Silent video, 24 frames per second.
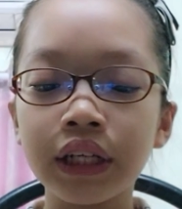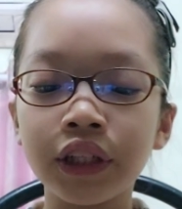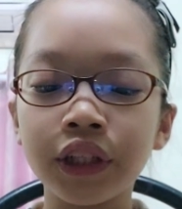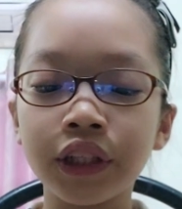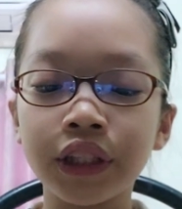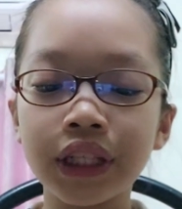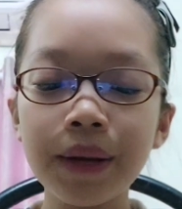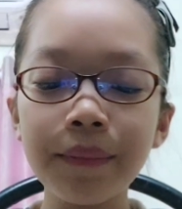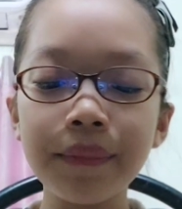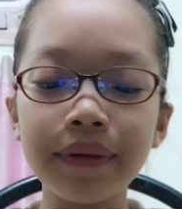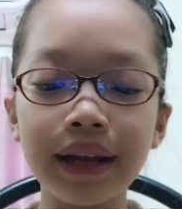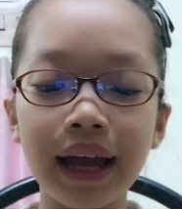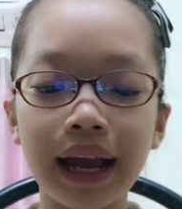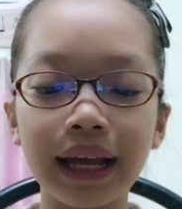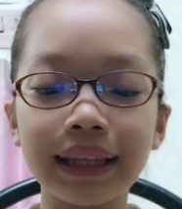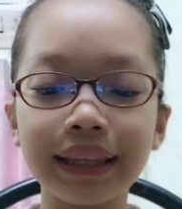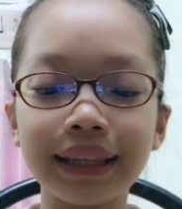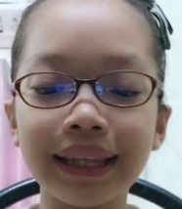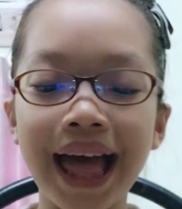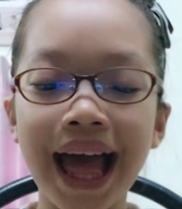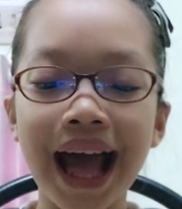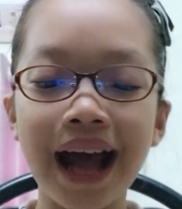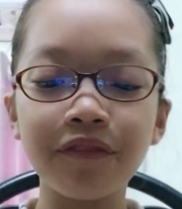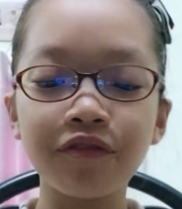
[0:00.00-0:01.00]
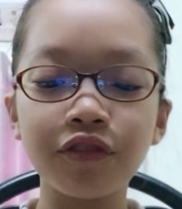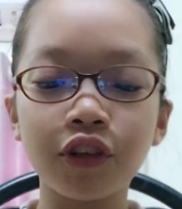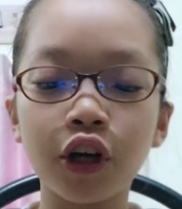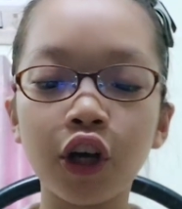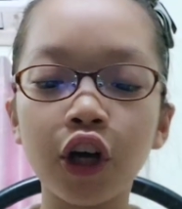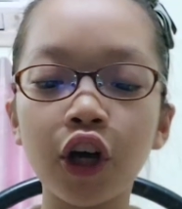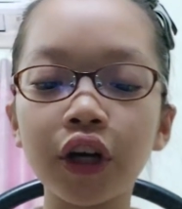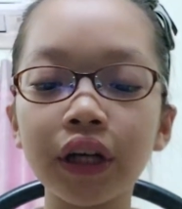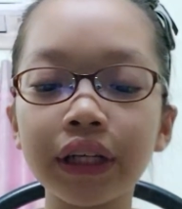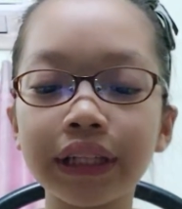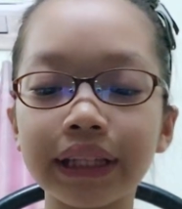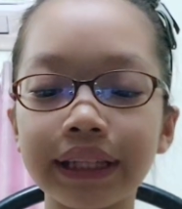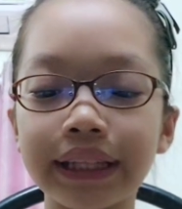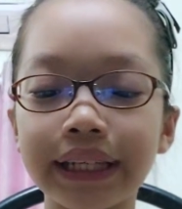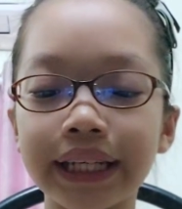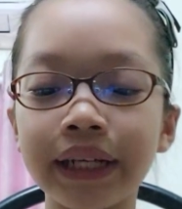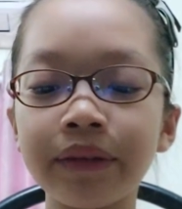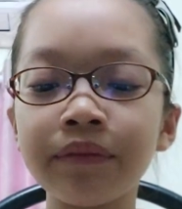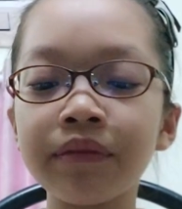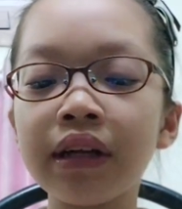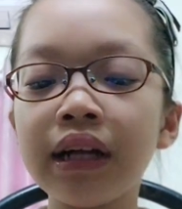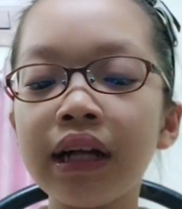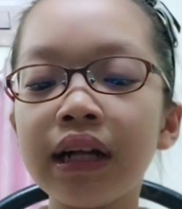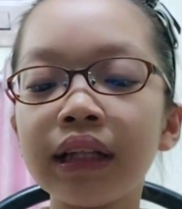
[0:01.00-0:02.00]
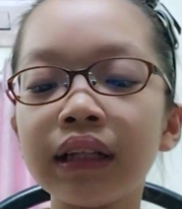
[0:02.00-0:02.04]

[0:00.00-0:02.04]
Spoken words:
Jim and I laughed heartily,